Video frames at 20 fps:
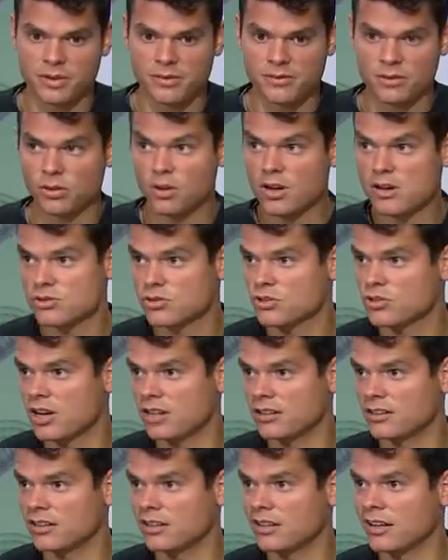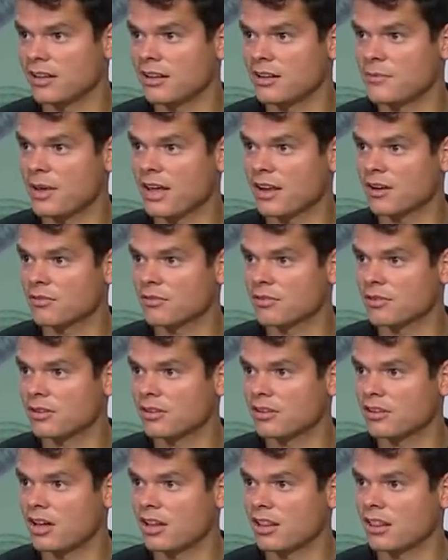even though I was trying to let him out of
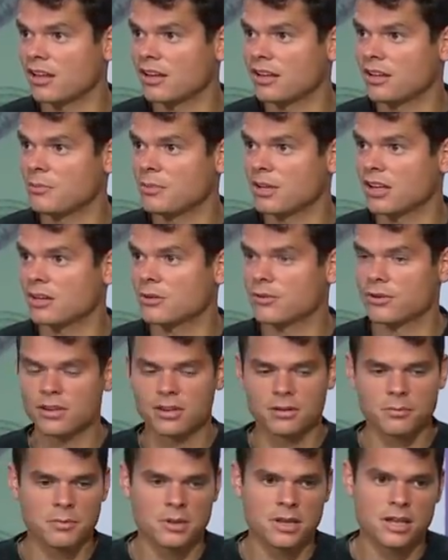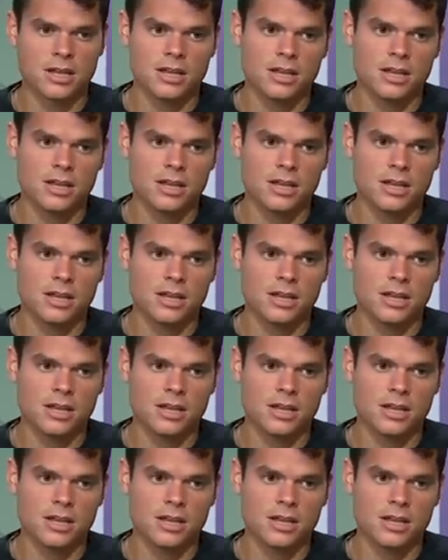not let him get a rhythm.